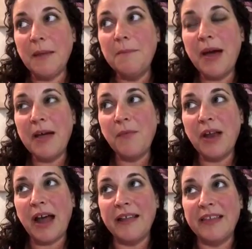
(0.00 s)
but what
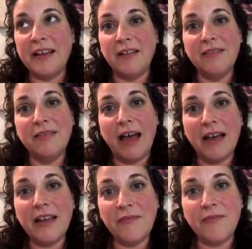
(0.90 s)
I think a
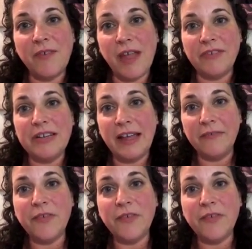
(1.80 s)
lot of everyday